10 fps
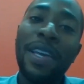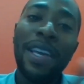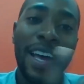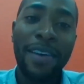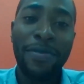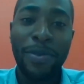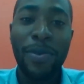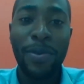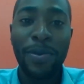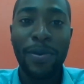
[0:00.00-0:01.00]
we have
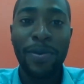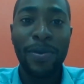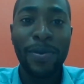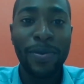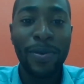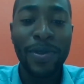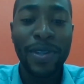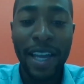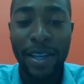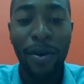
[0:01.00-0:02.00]
to, to
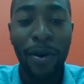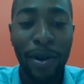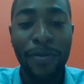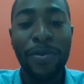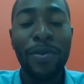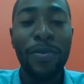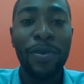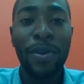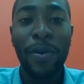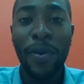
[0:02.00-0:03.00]
thank all of you
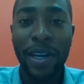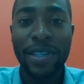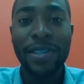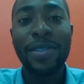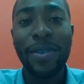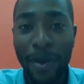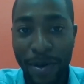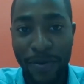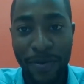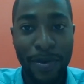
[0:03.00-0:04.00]
for your questions, all
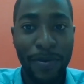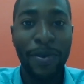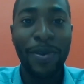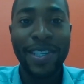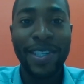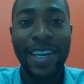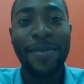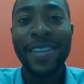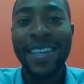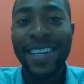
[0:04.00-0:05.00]
of you for your time.
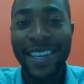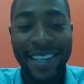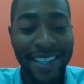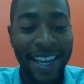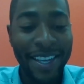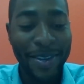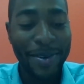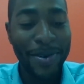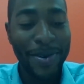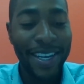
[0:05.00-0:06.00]
Thank
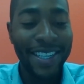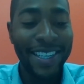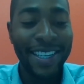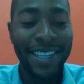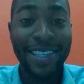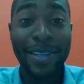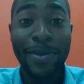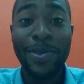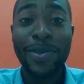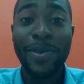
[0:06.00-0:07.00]
you and uh, see
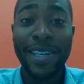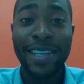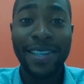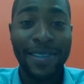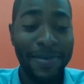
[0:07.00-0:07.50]
you soon.